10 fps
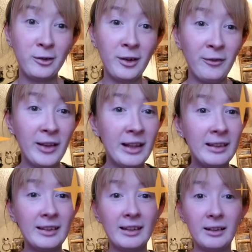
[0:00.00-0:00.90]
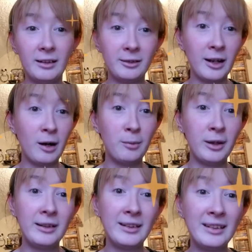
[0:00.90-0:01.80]
griffins and
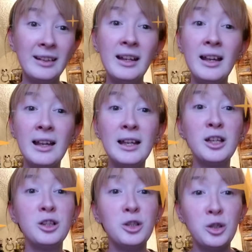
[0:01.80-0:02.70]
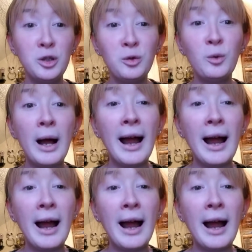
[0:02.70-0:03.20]
goblins. You